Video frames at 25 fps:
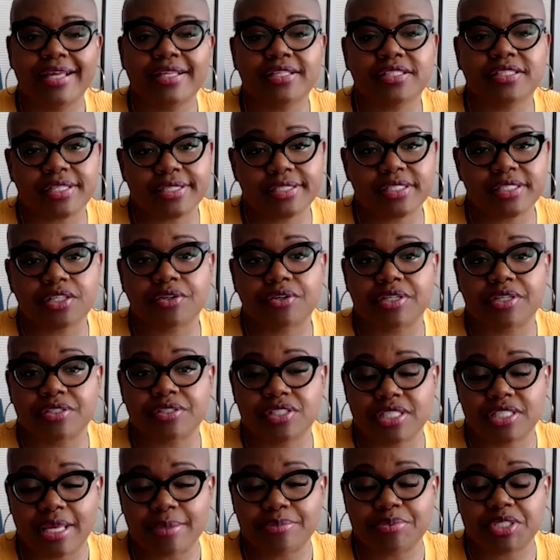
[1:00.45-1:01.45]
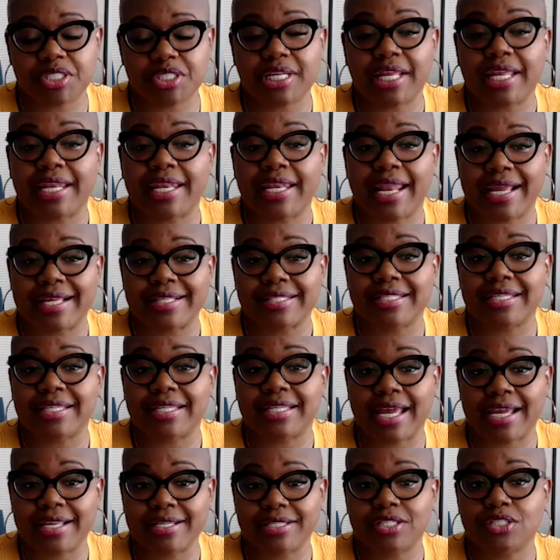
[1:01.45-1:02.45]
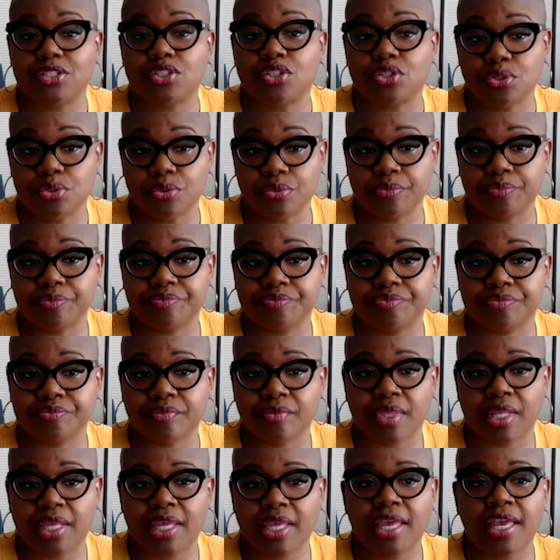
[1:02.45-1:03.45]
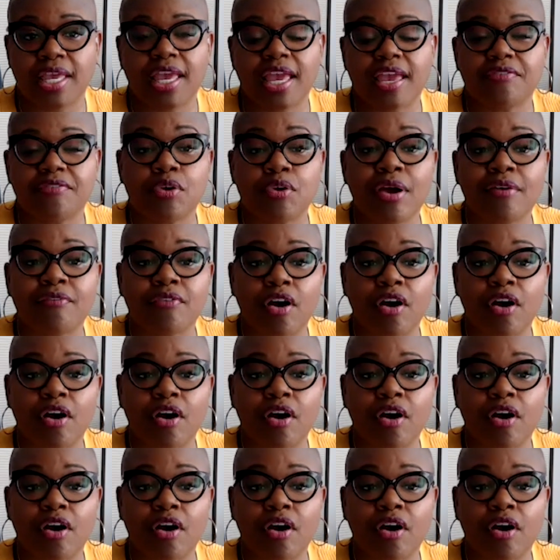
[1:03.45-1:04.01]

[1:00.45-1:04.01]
since their inception in 1992. If you have